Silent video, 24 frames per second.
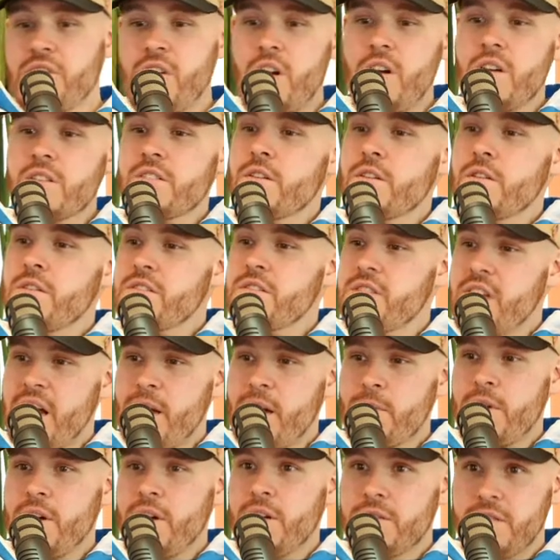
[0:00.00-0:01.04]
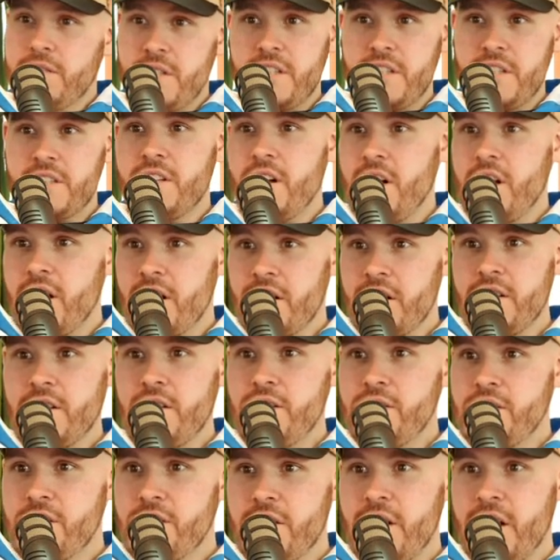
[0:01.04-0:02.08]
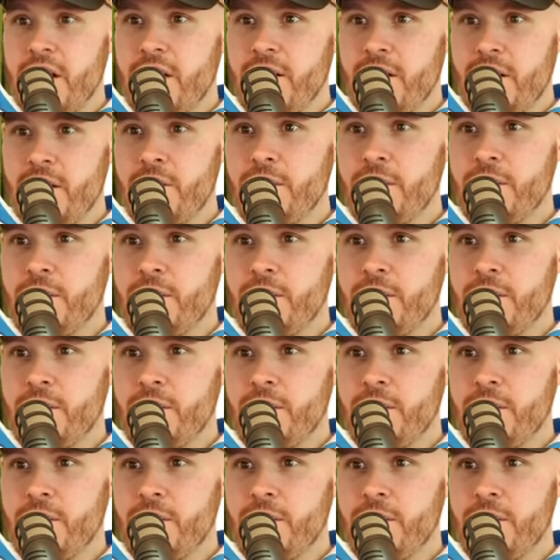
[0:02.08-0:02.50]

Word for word: also this app called TikTok, and you should download